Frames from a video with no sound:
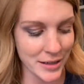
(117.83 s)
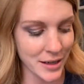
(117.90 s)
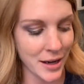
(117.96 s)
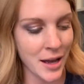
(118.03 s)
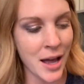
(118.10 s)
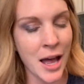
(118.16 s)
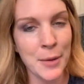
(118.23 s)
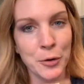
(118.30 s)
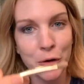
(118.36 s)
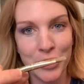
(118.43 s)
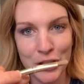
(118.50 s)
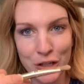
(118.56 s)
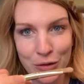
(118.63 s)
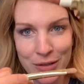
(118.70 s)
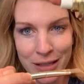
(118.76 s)
I'm going to
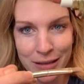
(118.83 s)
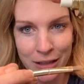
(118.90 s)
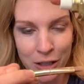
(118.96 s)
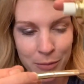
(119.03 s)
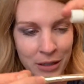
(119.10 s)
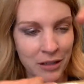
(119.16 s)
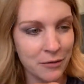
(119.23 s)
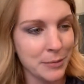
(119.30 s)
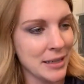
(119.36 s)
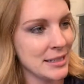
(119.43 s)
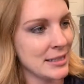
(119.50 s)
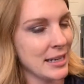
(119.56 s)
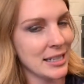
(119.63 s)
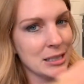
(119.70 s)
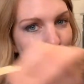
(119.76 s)
use a little bit of my
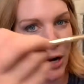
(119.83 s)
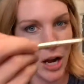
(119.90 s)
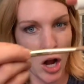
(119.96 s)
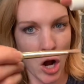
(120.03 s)
Stay Spray